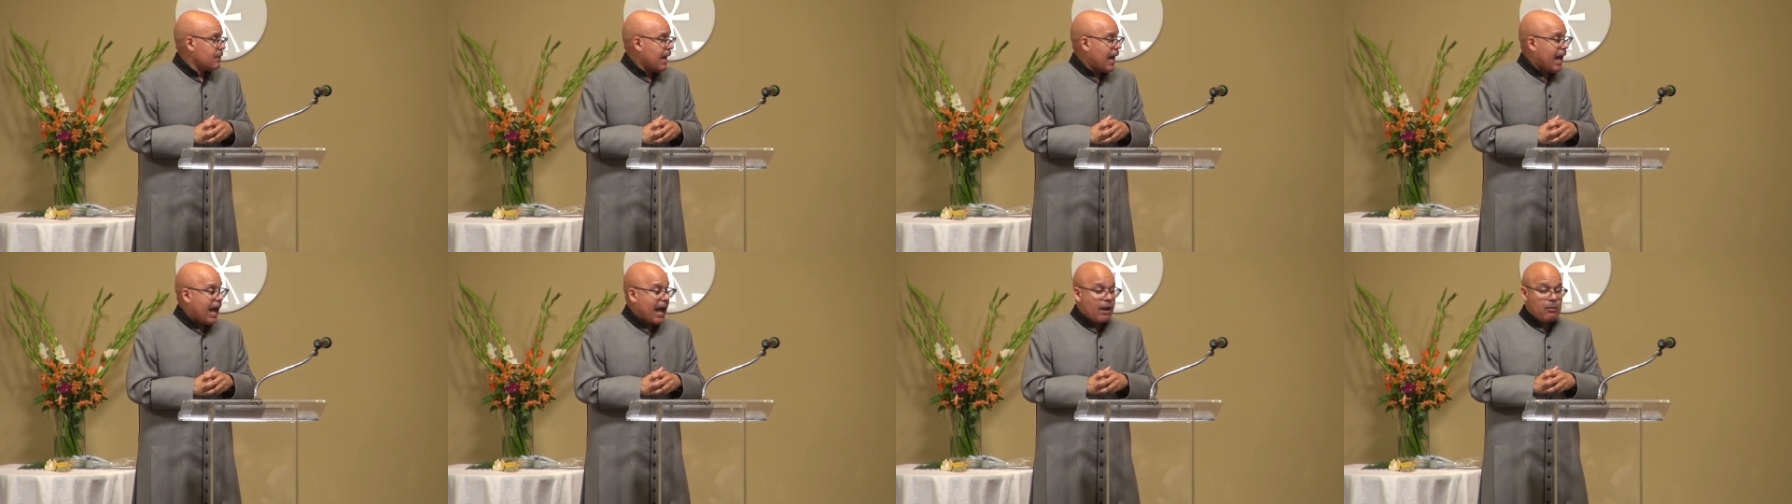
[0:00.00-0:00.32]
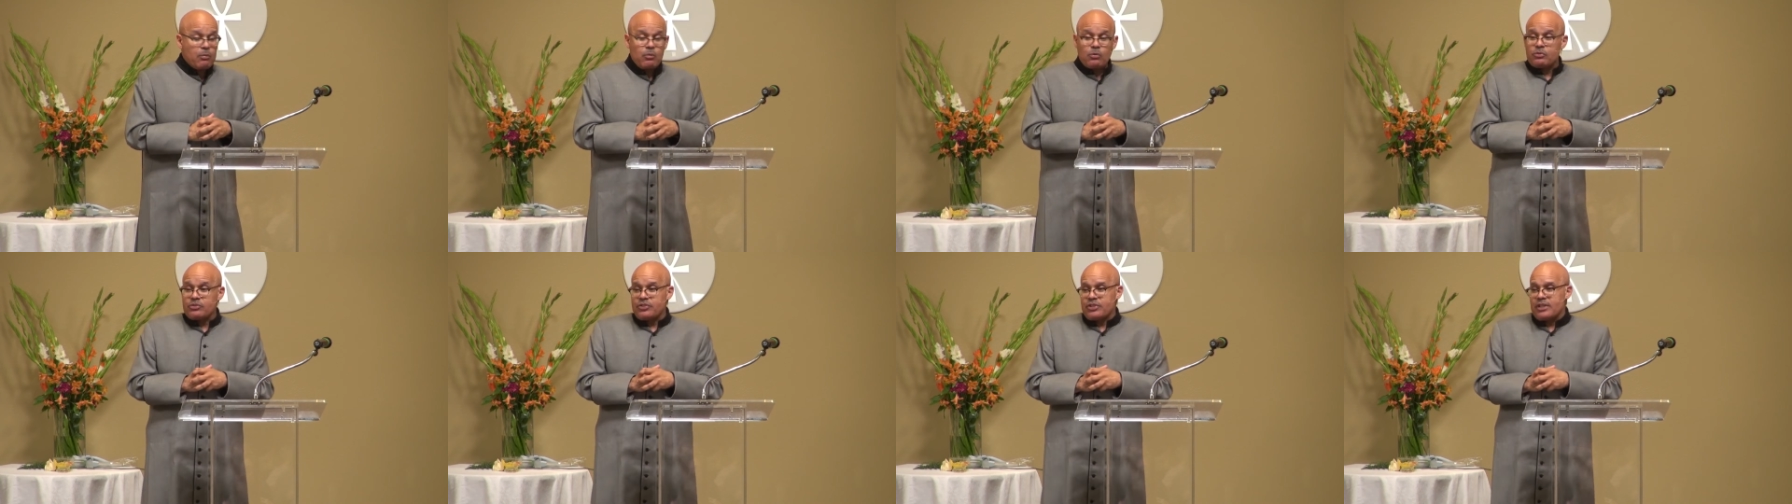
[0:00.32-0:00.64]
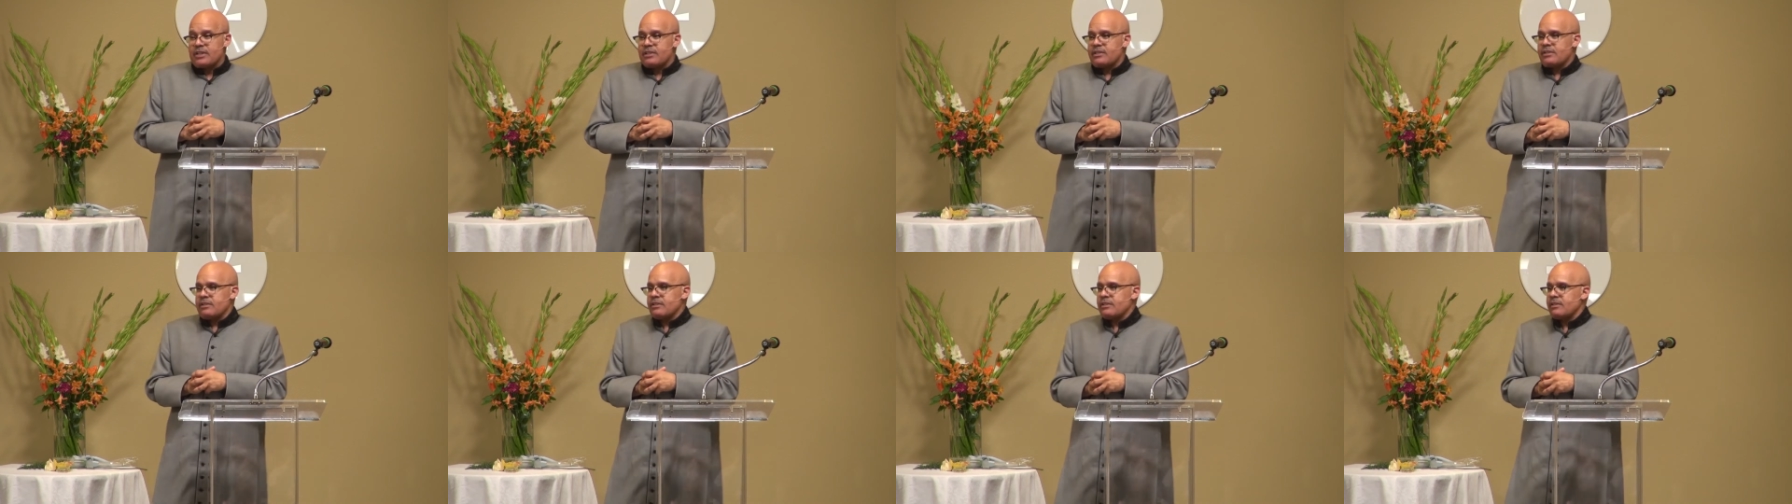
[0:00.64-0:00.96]
I will
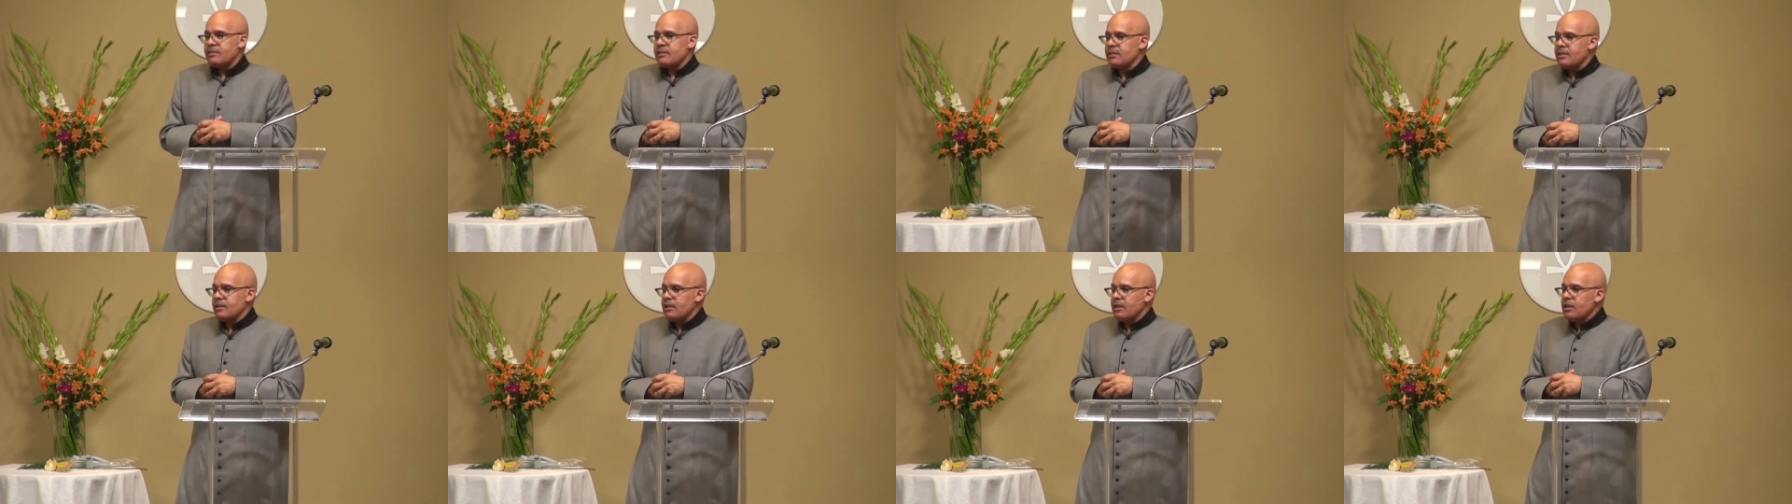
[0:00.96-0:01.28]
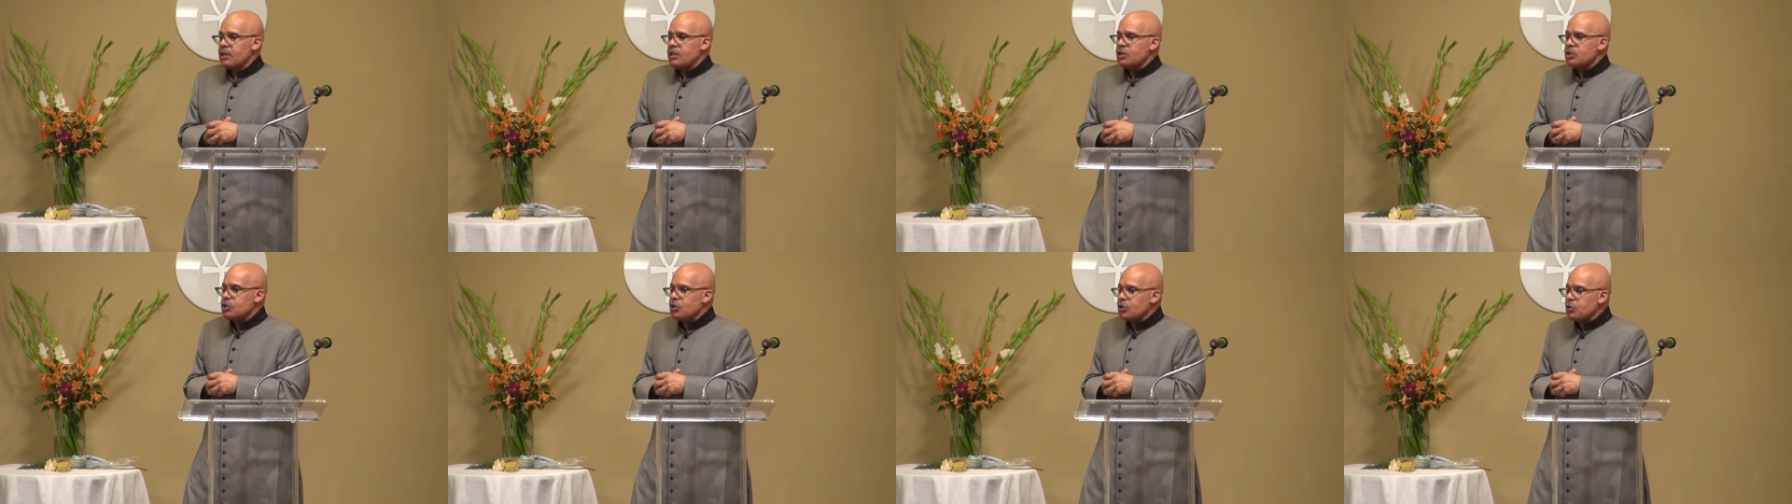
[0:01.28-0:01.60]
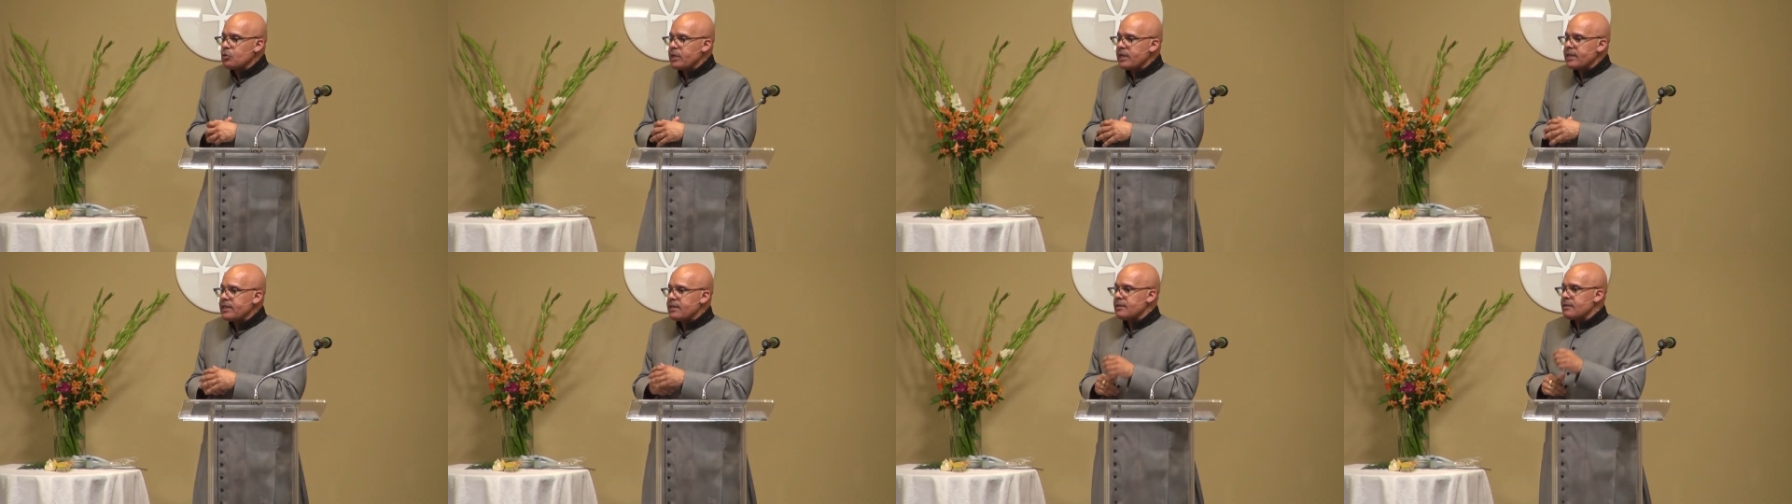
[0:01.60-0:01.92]
just do
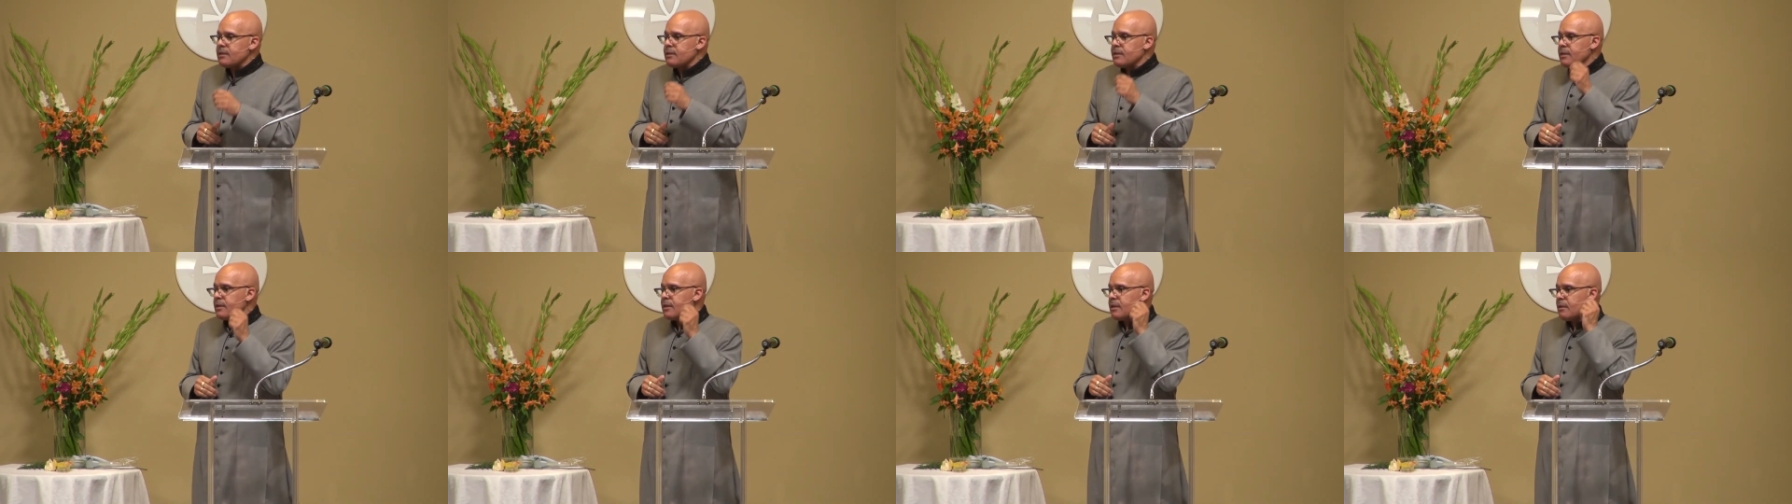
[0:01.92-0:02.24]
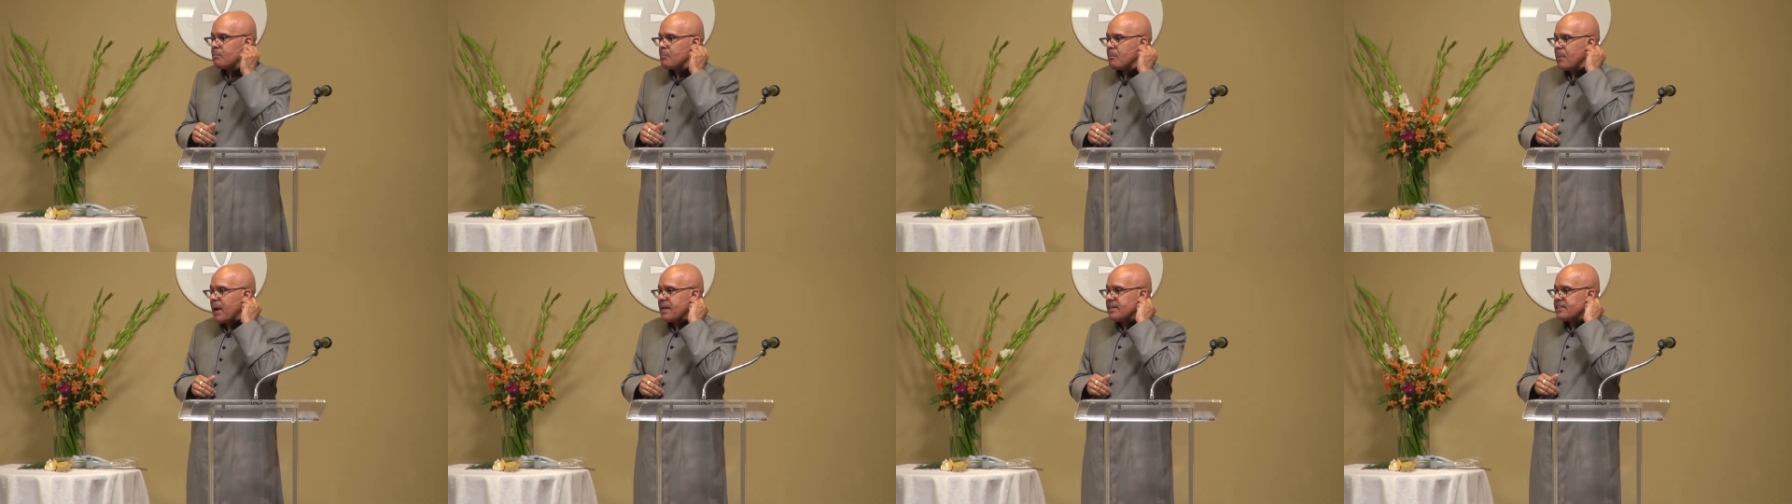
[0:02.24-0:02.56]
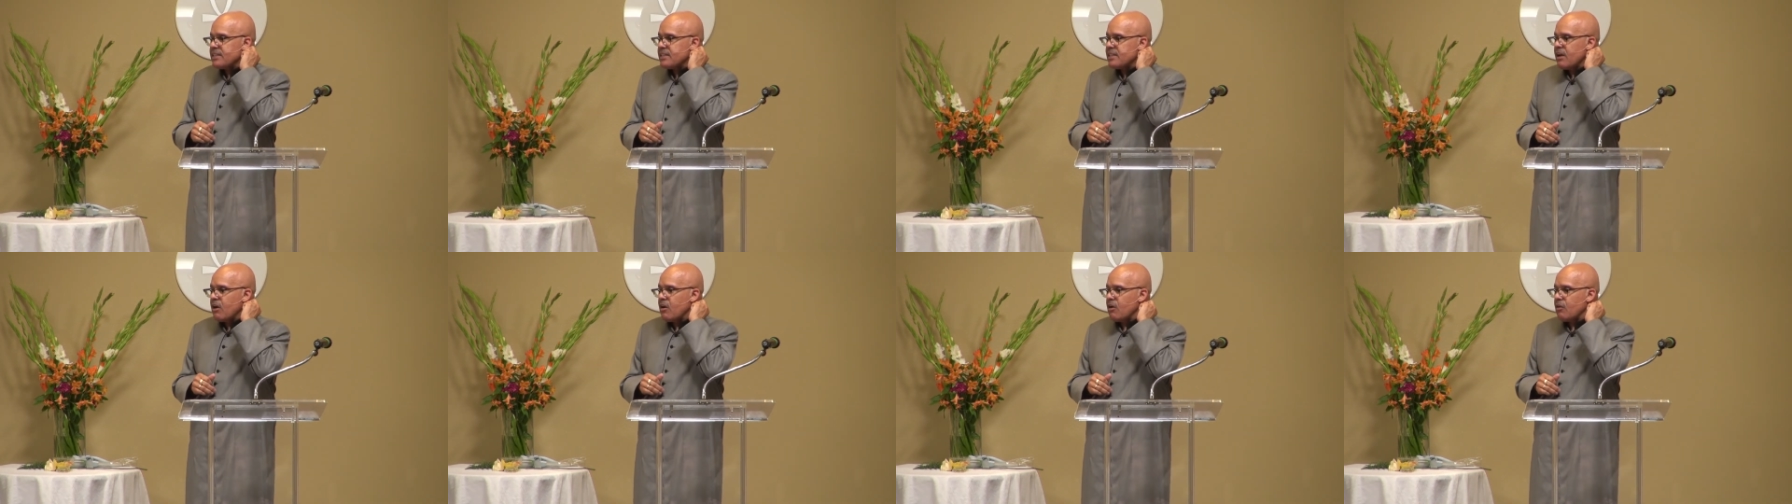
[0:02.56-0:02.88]
it
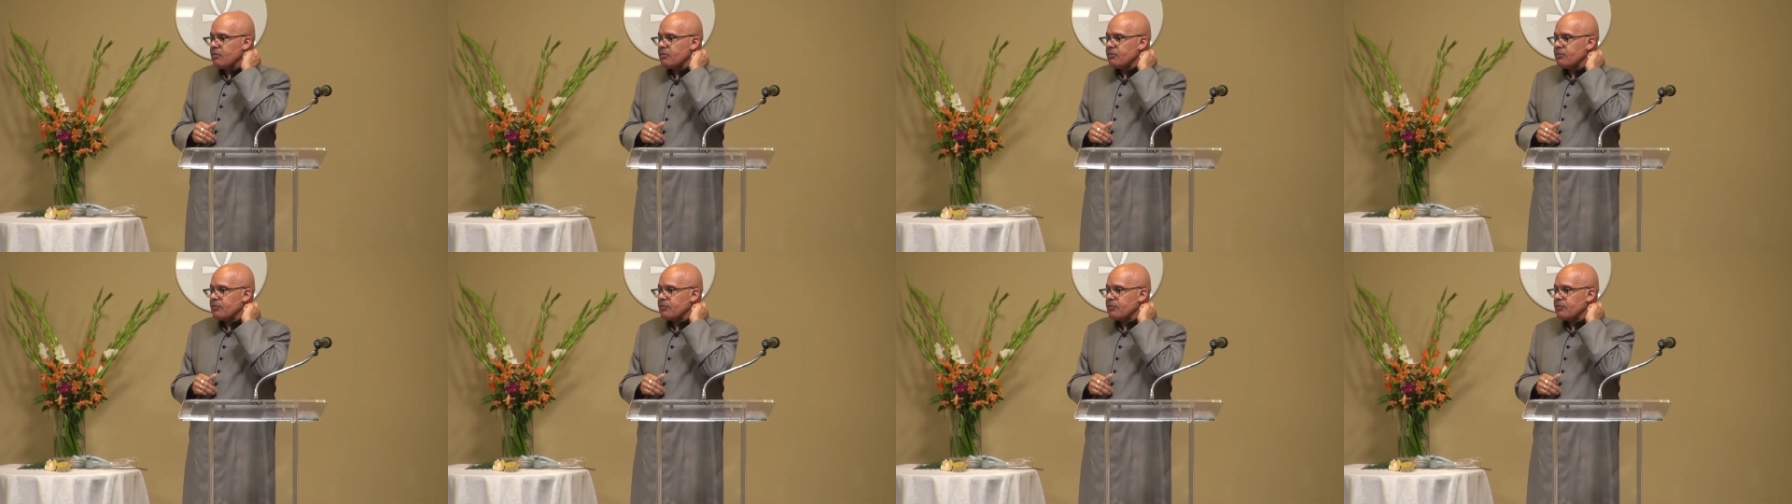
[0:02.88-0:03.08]
myself.